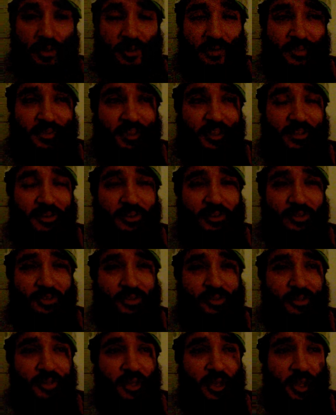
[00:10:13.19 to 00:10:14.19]

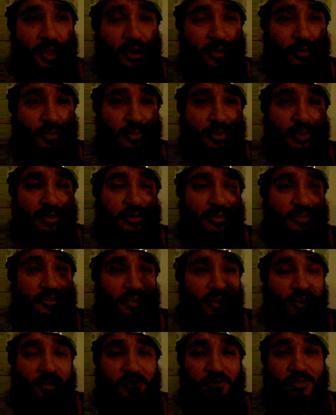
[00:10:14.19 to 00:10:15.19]
antennas on our
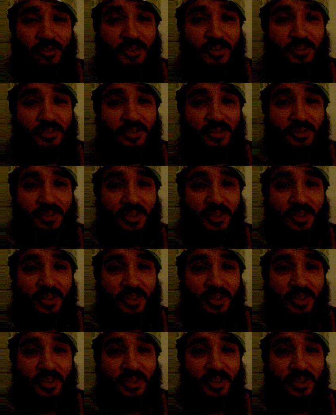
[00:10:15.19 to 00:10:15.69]
television